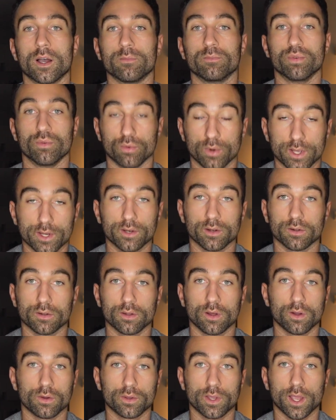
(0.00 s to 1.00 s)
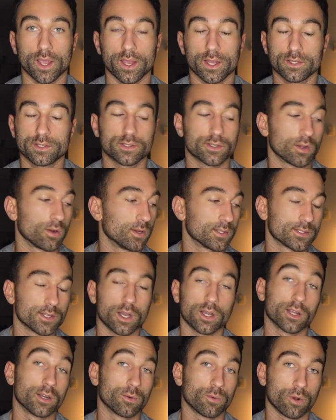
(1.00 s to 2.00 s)
brittle, okay? So it's
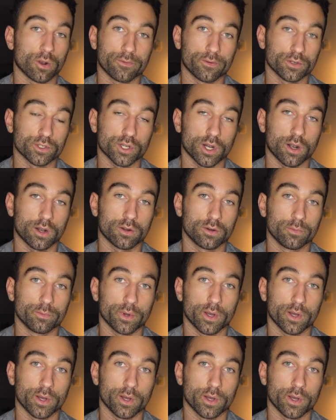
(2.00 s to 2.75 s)
not going to work for charcoal,